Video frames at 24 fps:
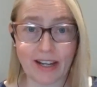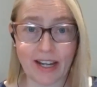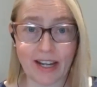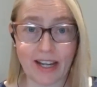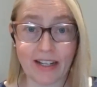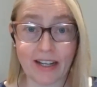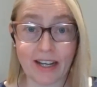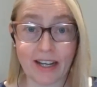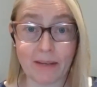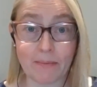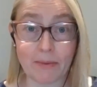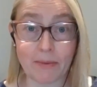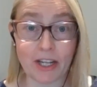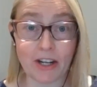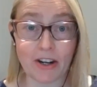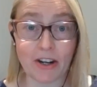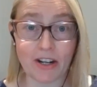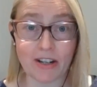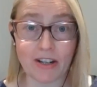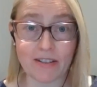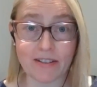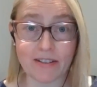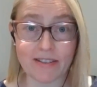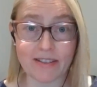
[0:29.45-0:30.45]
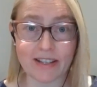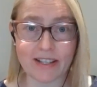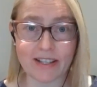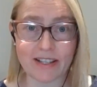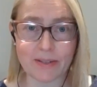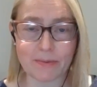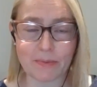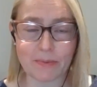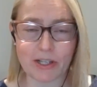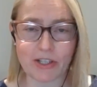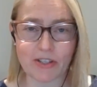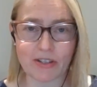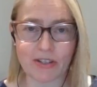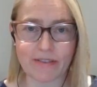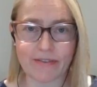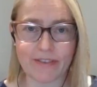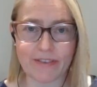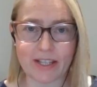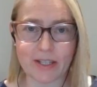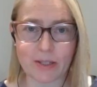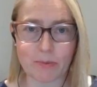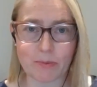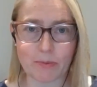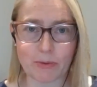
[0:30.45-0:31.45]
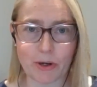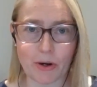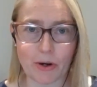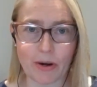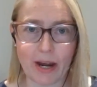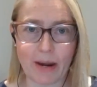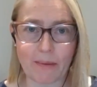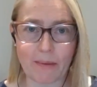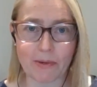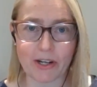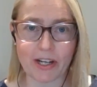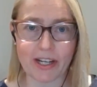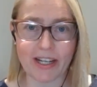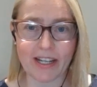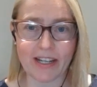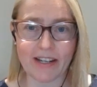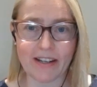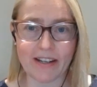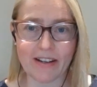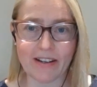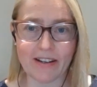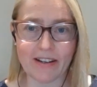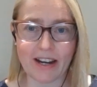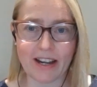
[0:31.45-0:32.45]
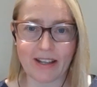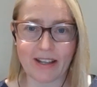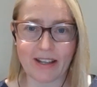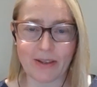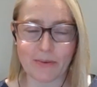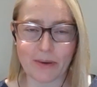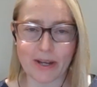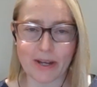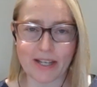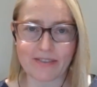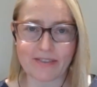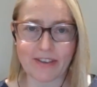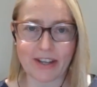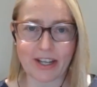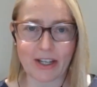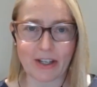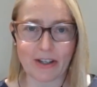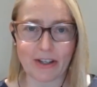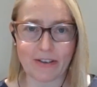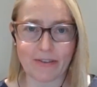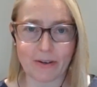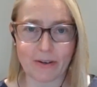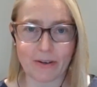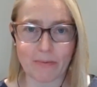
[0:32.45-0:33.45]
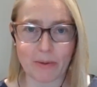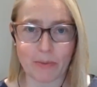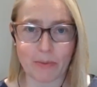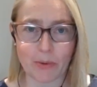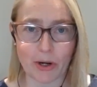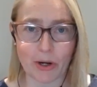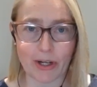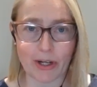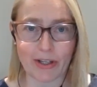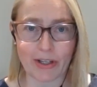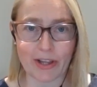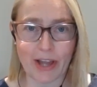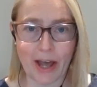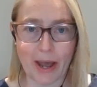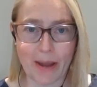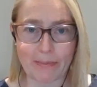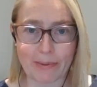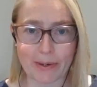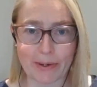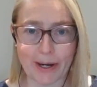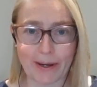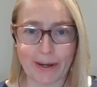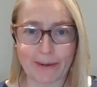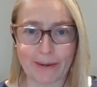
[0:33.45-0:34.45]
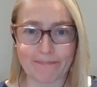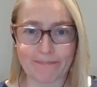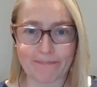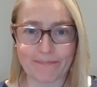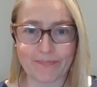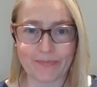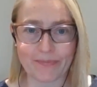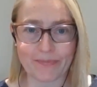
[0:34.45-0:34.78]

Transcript: and I am the Arts and Special Events Programmer here at the West Vancouver Memorial Library.